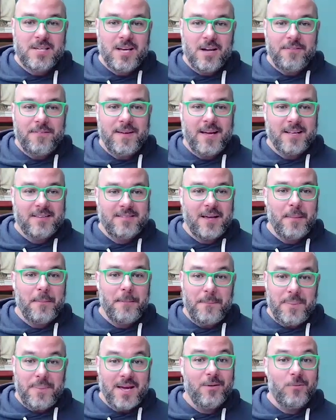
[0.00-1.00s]
gets a
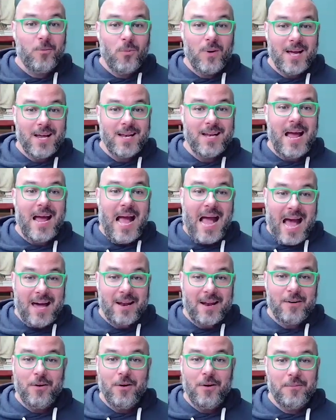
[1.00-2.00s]
big win
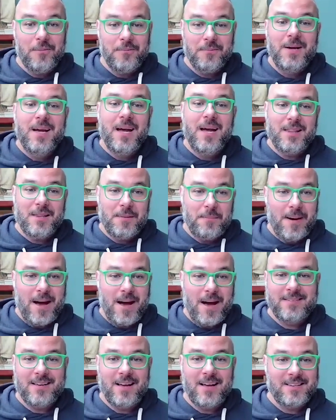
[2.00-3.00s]
at home, and the
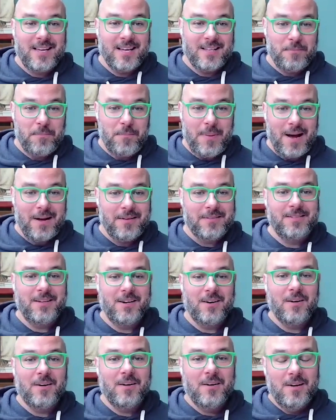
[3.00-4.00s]
bounce house gets
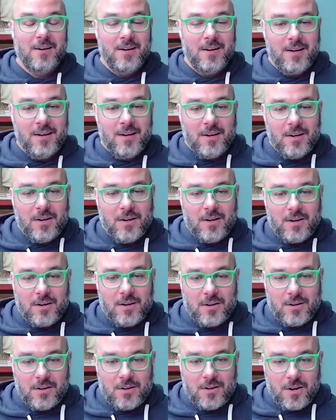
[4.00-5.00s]
bouncier.
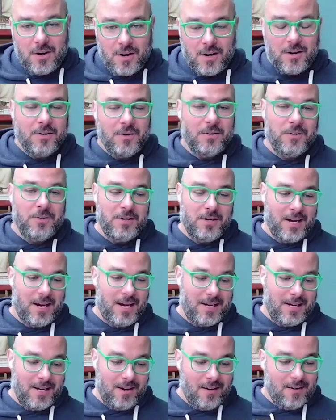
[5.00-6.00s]
Carla, who you got
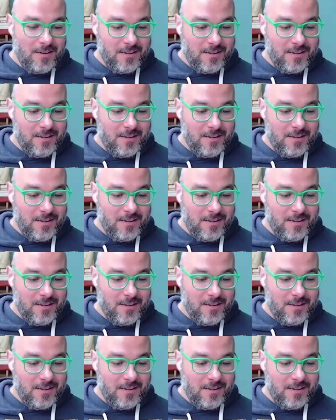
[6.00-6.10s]
here?